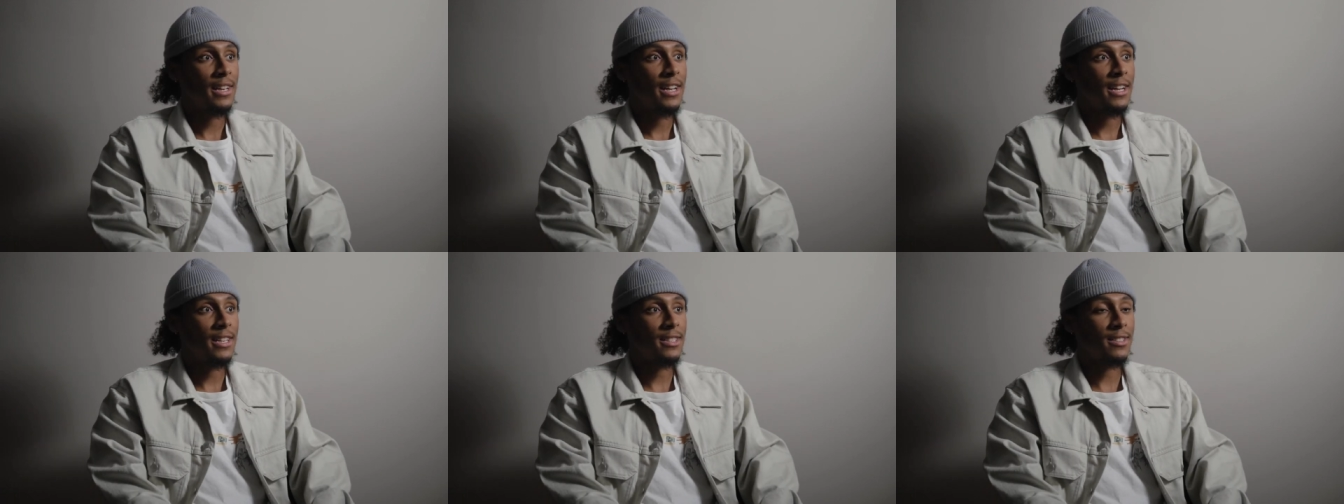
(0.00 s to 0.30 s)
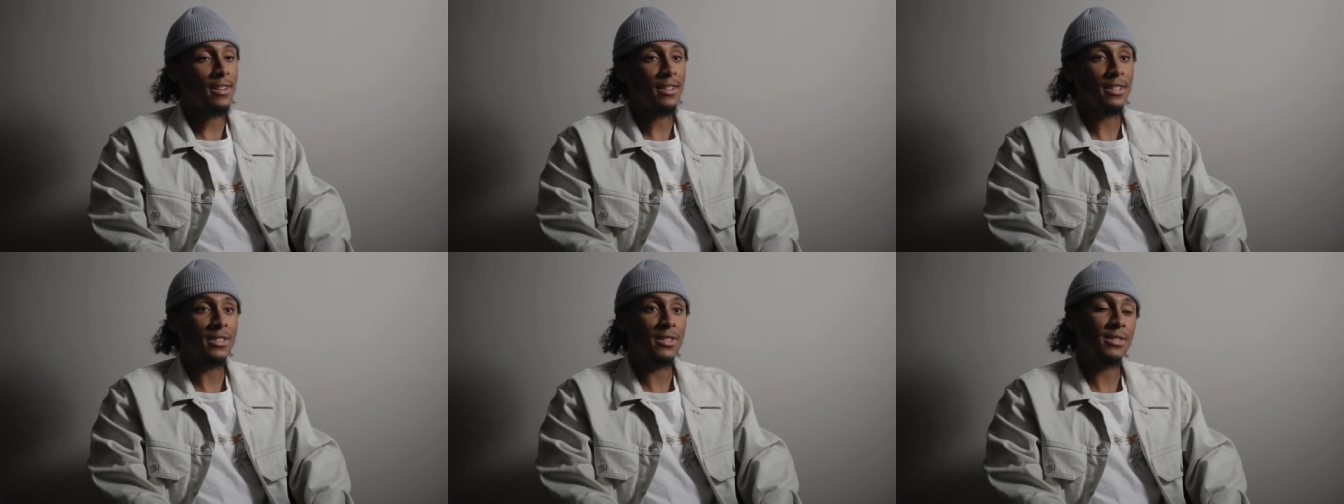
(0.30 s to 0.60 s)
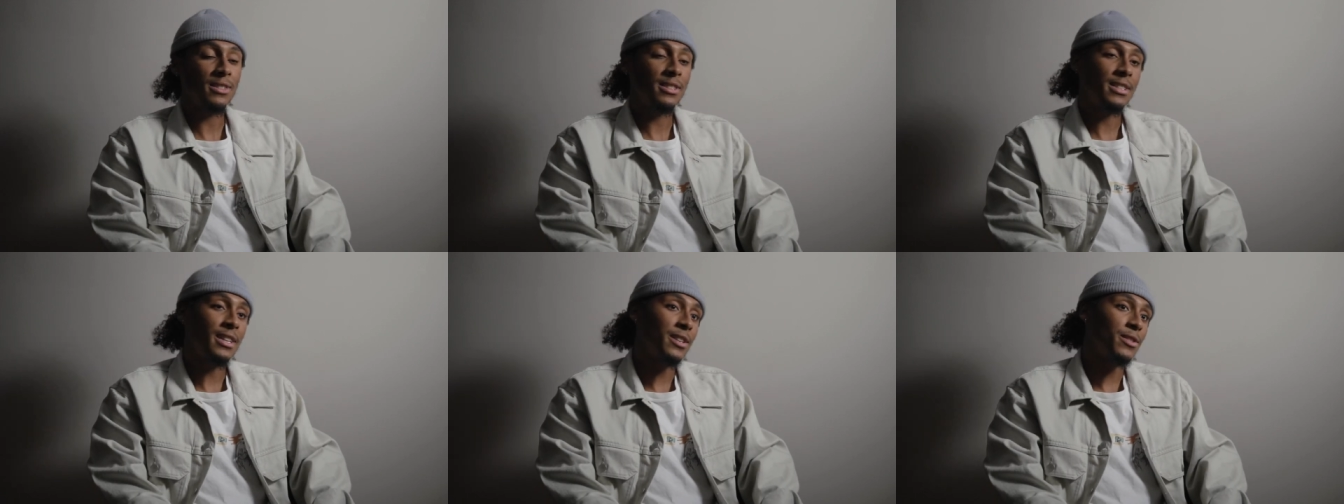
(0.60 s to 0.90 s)
As long as
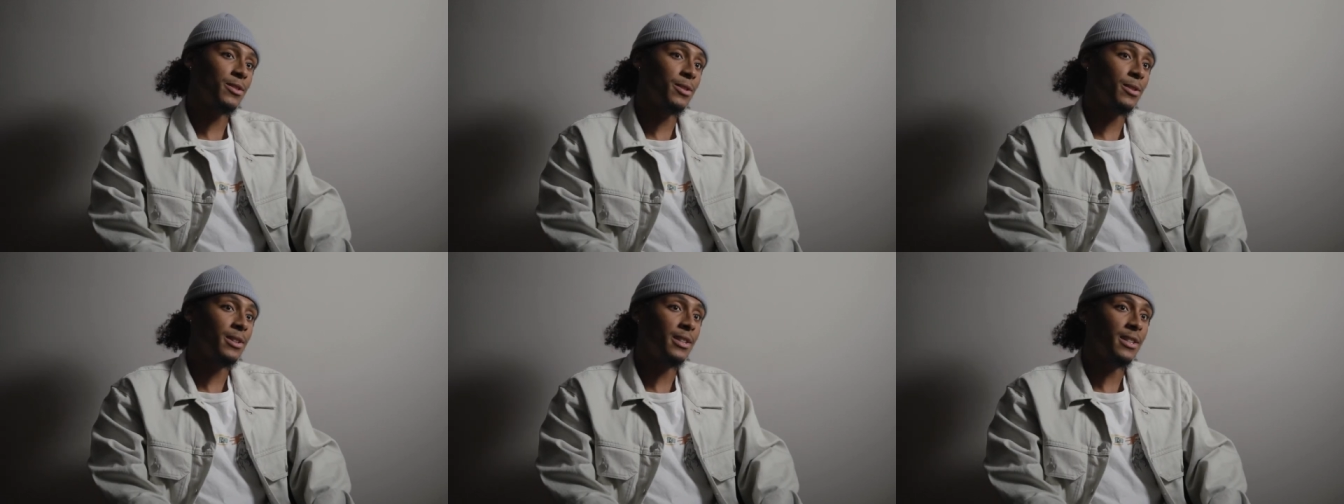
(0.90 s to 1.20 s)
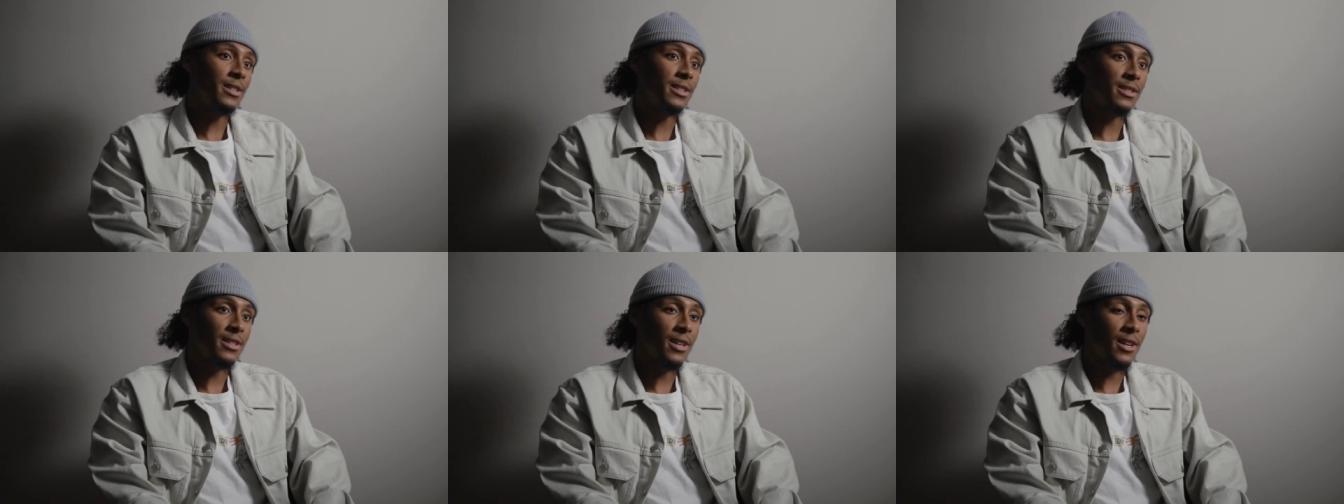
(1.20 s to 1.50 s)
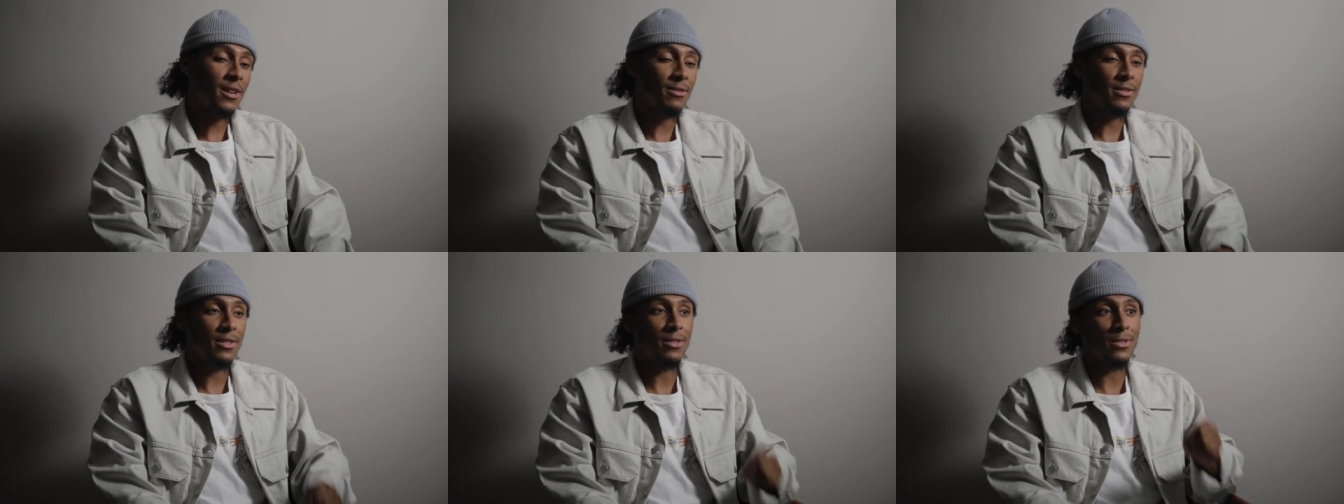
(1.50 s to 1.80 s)
you stay true to
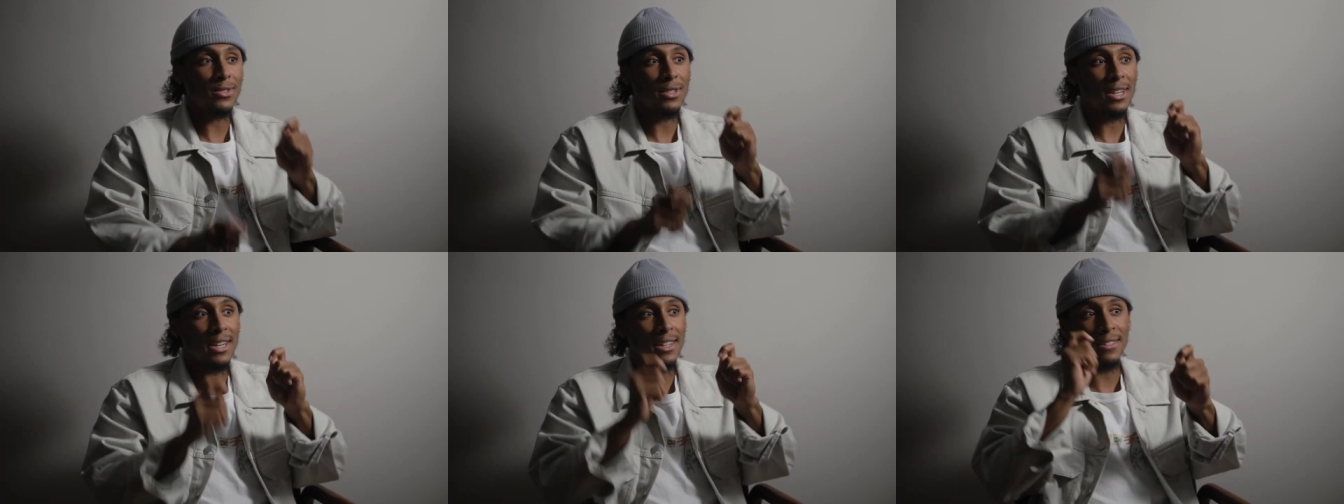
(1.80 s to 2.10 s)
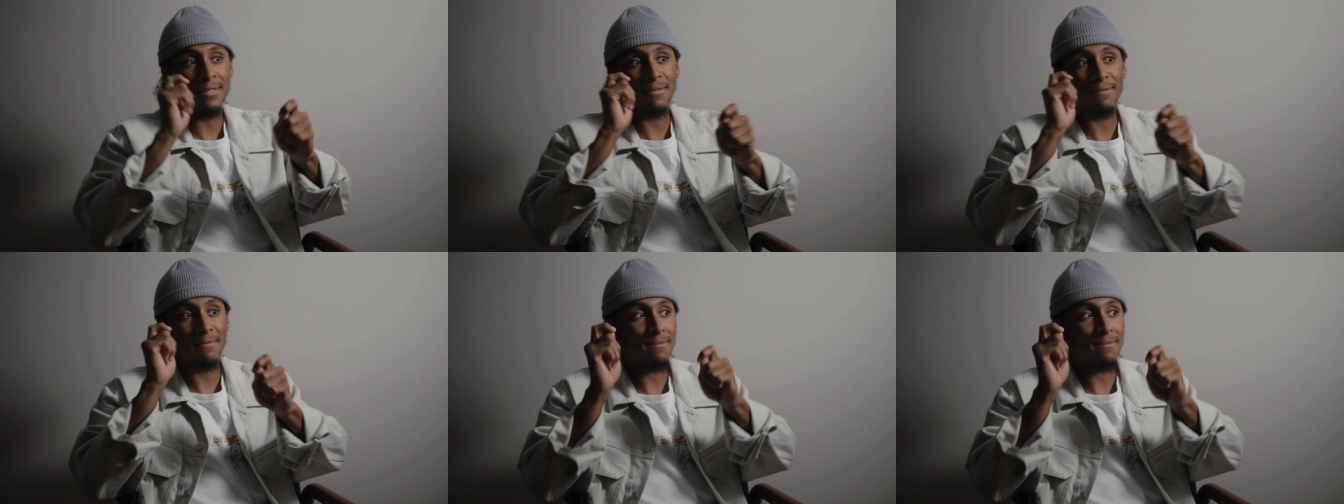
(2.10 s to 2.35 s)
yourself, don't try to